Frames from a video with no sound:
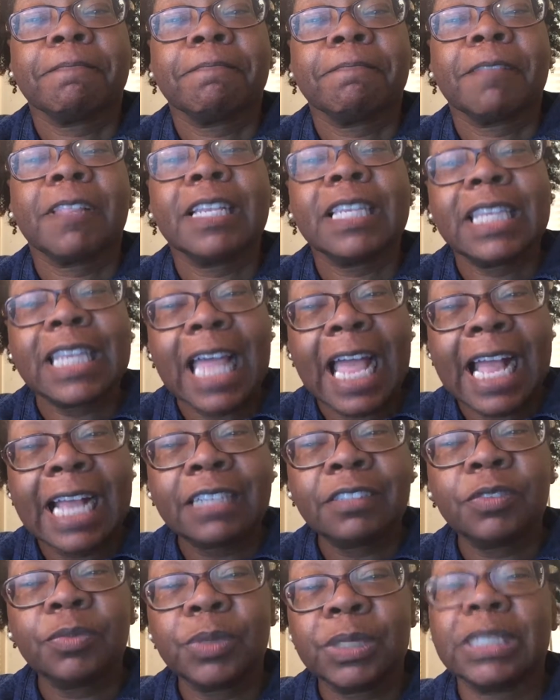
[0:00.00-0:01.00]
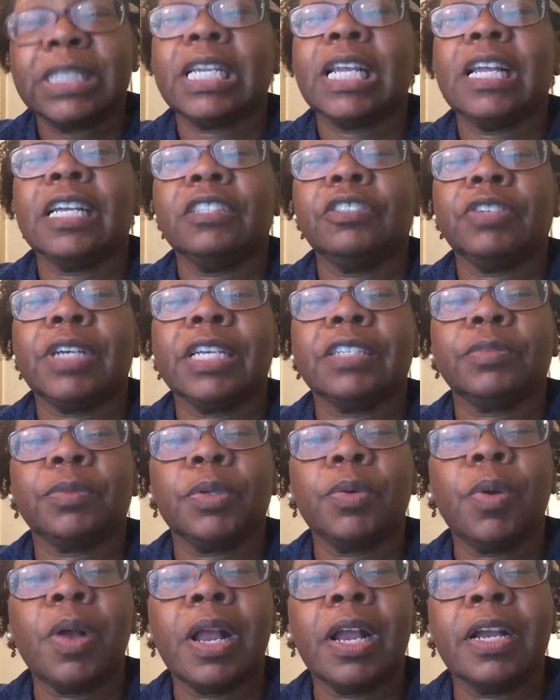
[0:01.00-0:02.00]
The last written contracts
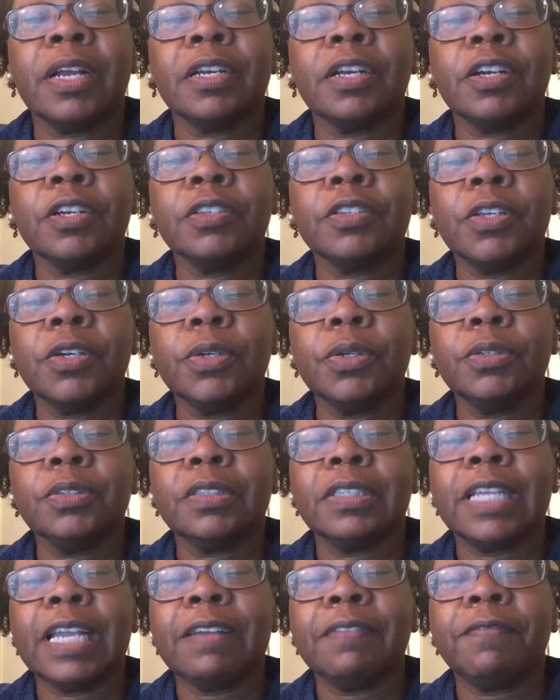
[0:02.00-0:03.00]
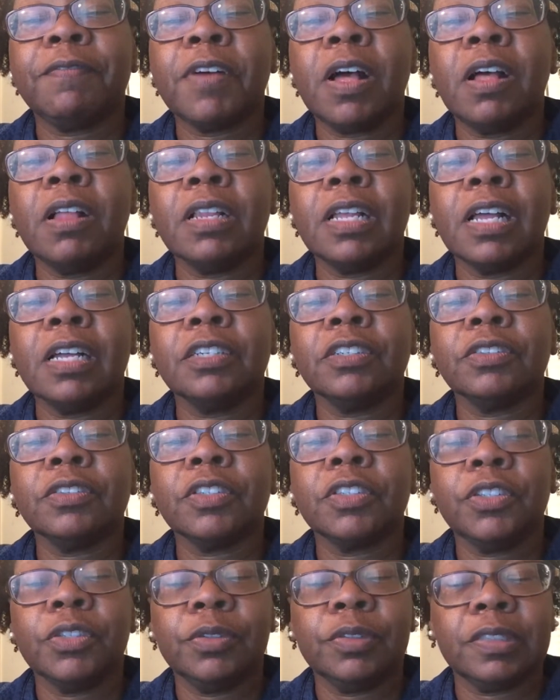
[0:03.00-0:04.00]
required are those that fall under
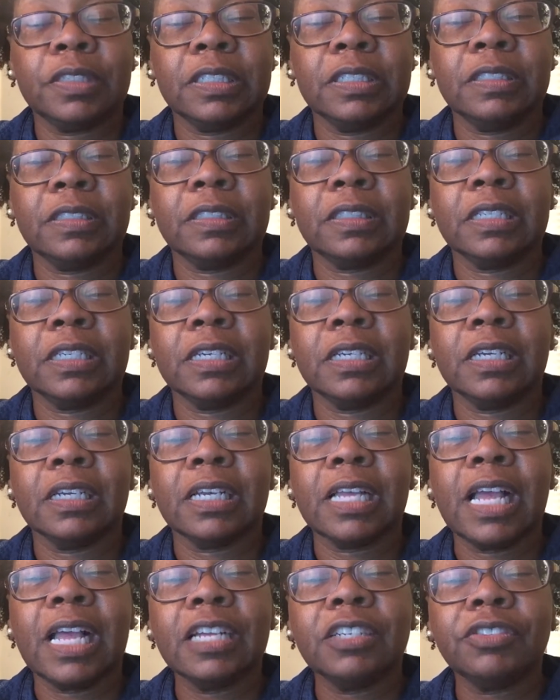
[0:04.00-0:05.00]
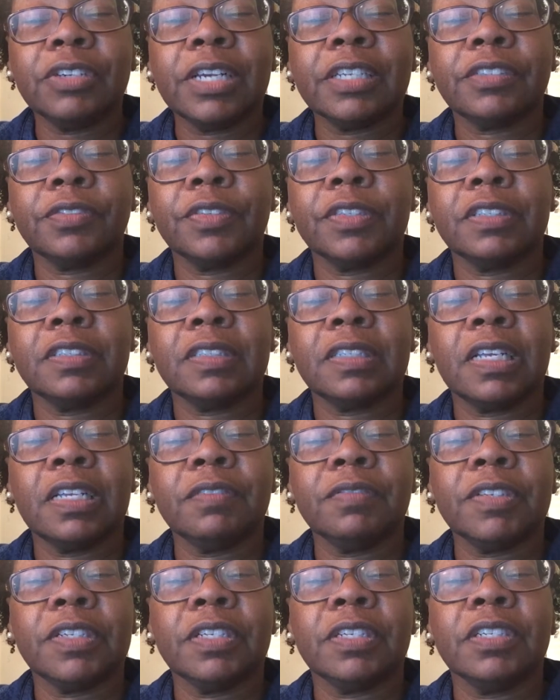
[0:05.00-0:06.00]
the UCC, contracts for the sale
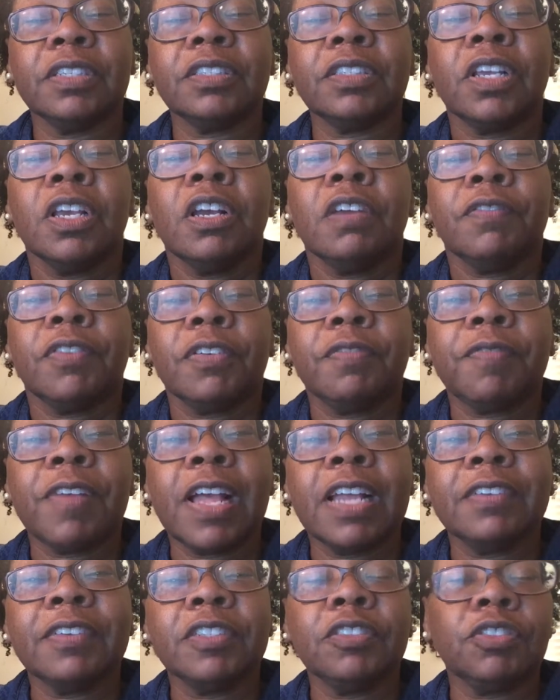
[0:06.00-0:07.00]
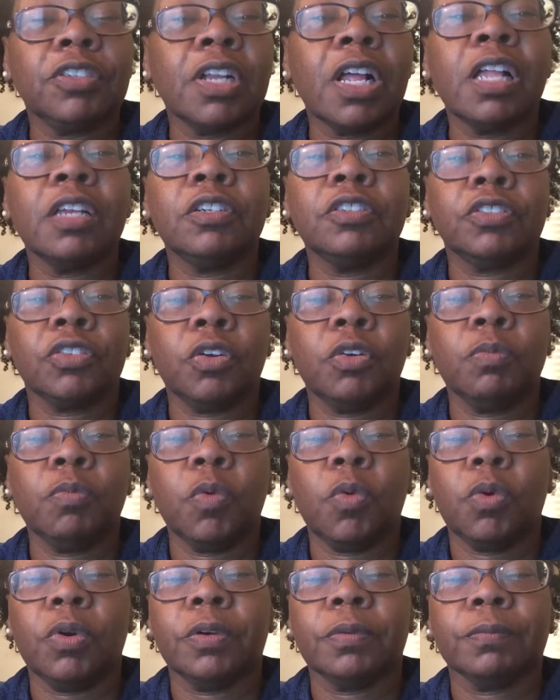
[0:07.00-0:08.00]
of goods for $500 or
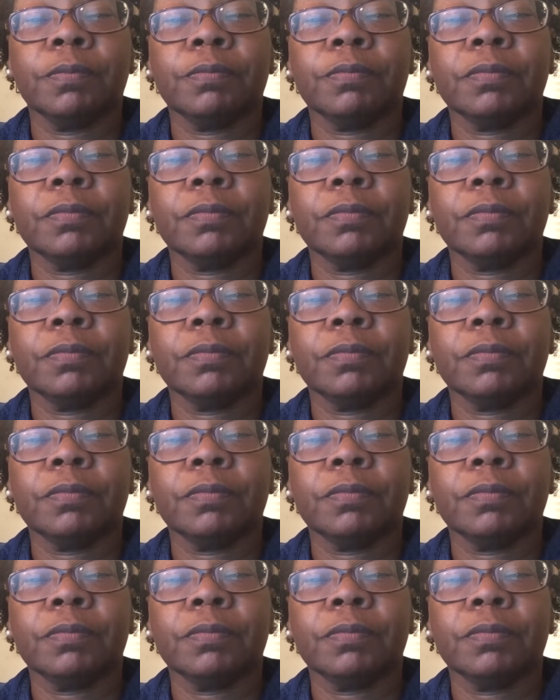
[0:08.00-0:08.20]
more.